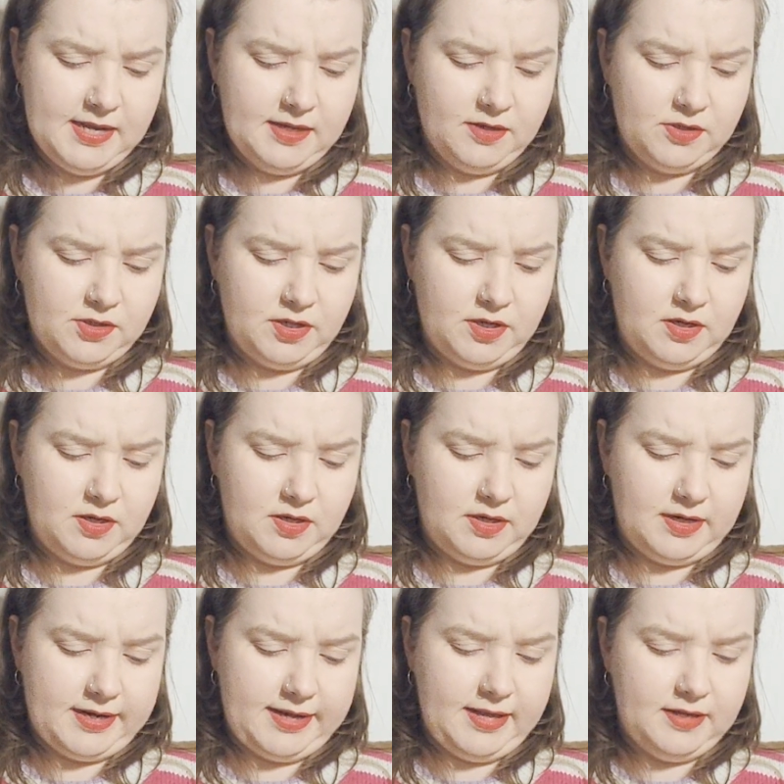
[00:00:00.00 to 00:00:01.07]
because I
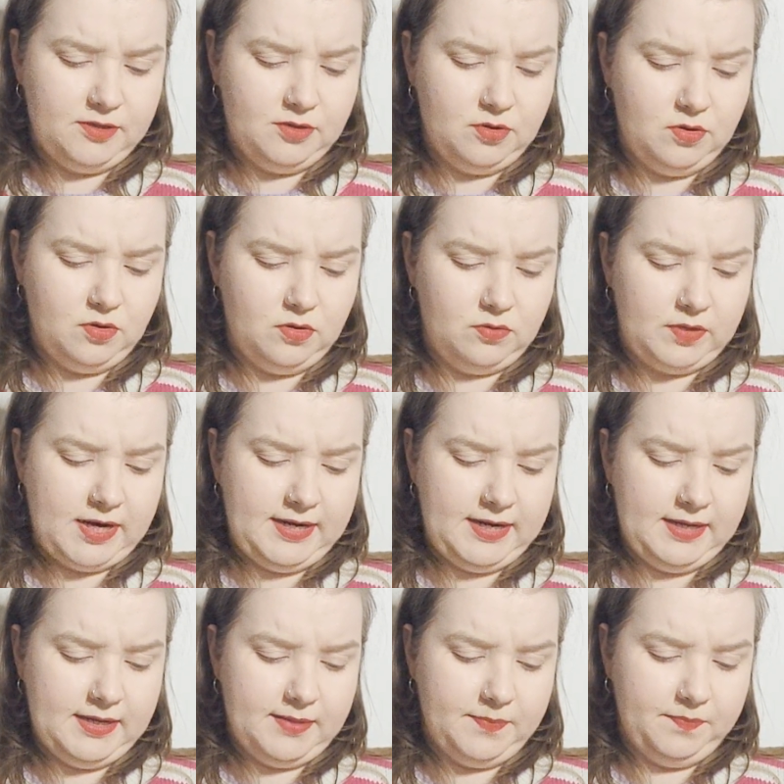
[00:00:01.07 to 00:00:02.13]
had
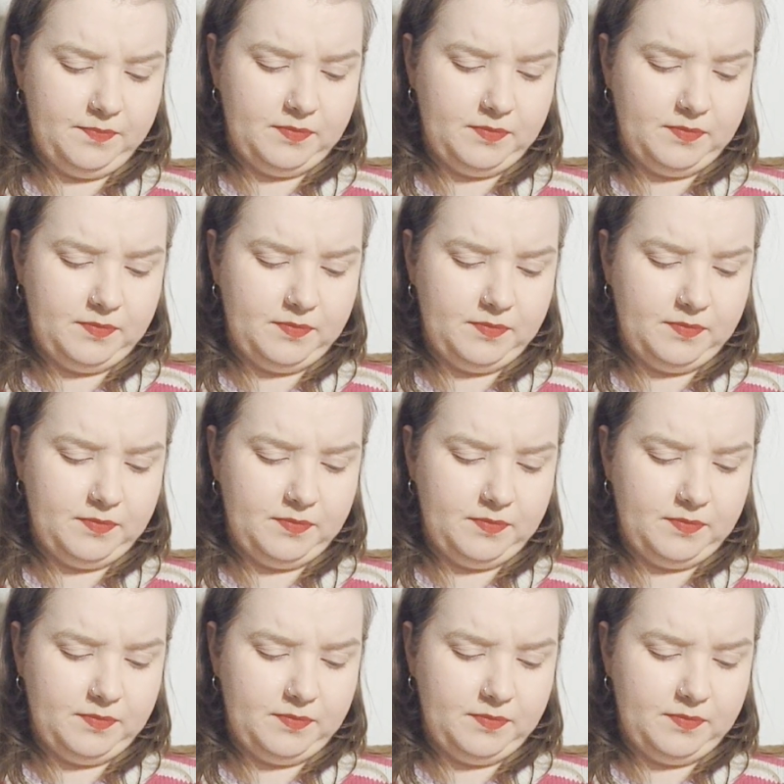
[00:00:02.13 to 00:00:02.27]
already